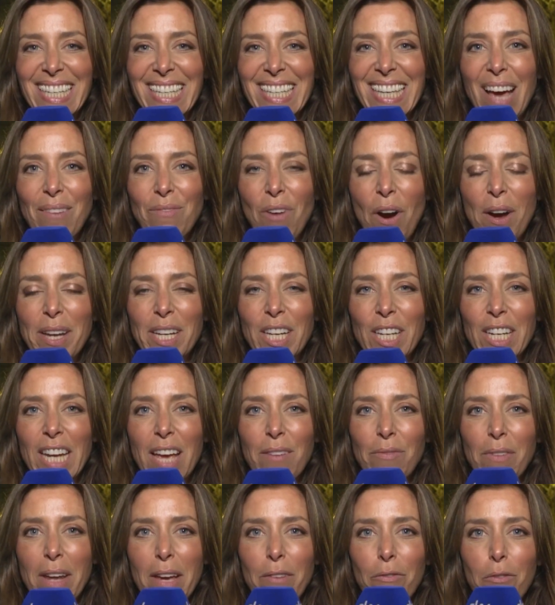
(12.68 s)
Yeah, very good
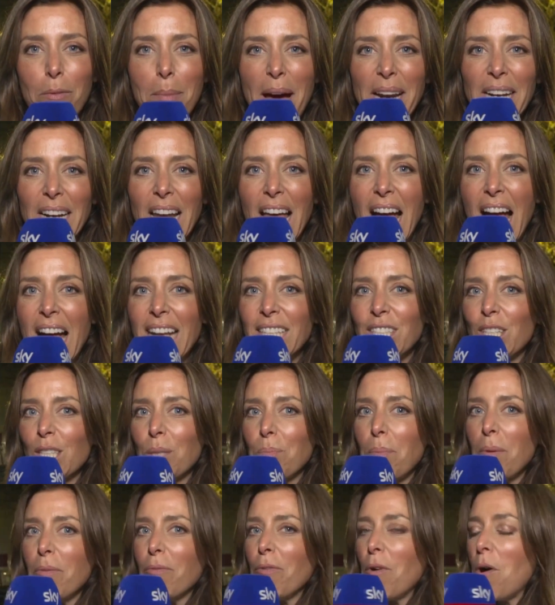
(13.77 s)
evening from Adelaide.
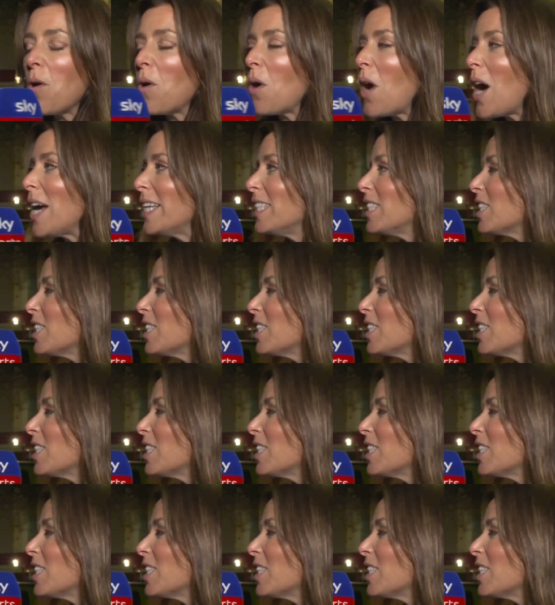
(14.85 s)
Just before I